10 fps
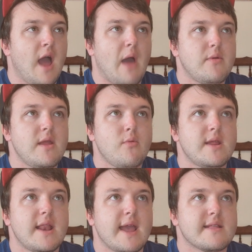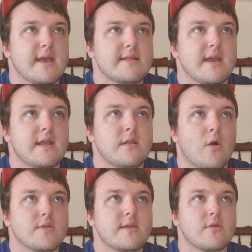I really, really liked it in
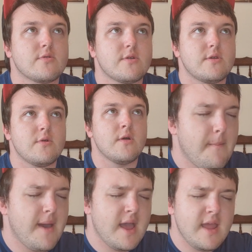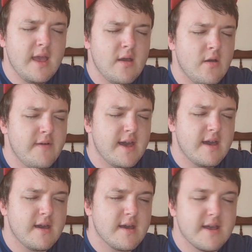Holding On To You.
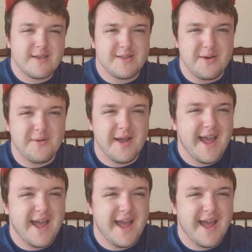Benever, you know,